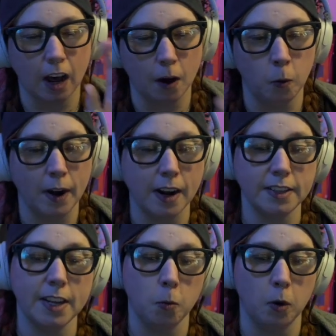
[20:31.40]
When I
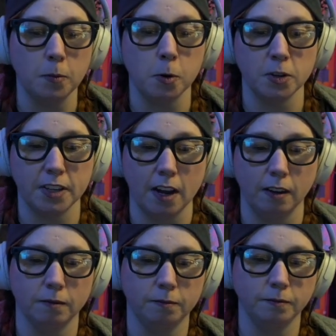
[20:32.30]
say 1%,
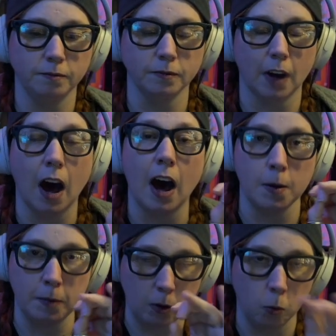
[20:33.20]
I
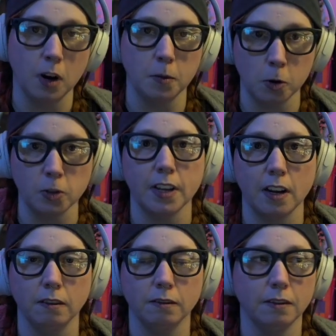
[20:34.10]
mean 1%.
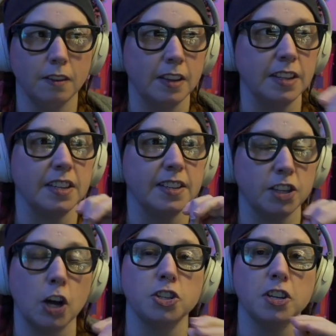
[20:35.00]
This is
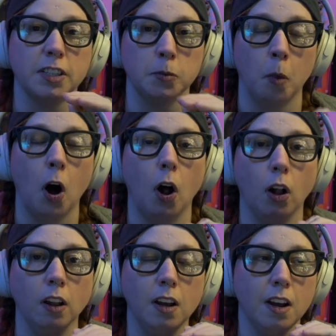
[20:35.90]
such a
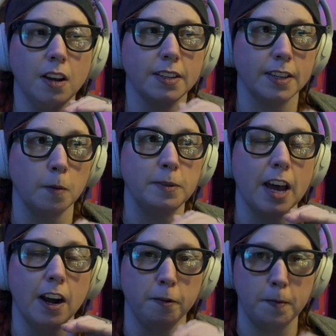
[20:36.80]
small
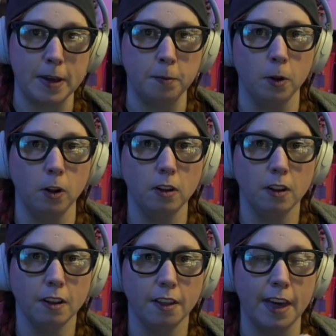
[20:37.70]
subset of people
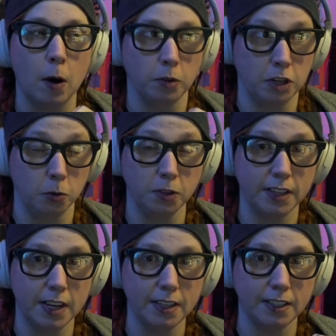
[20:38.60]
that use
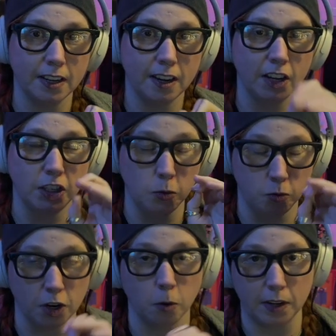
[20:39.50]
this, you
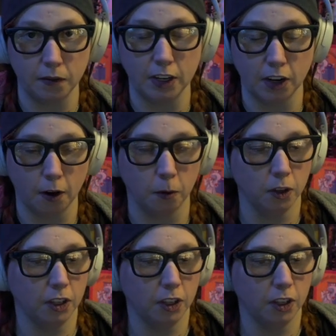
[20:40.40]
don't even know.